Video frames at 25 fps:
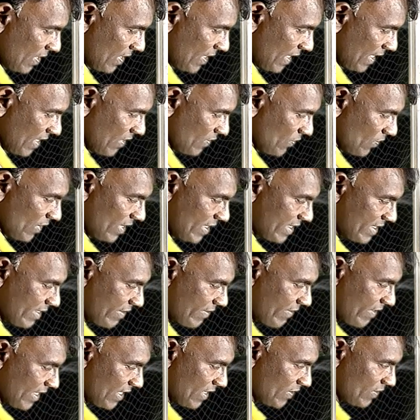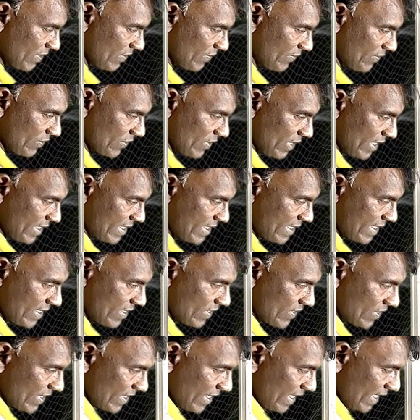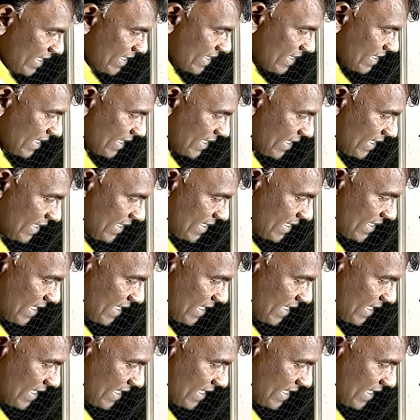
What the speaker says: And what is the value of 2x into dx? That is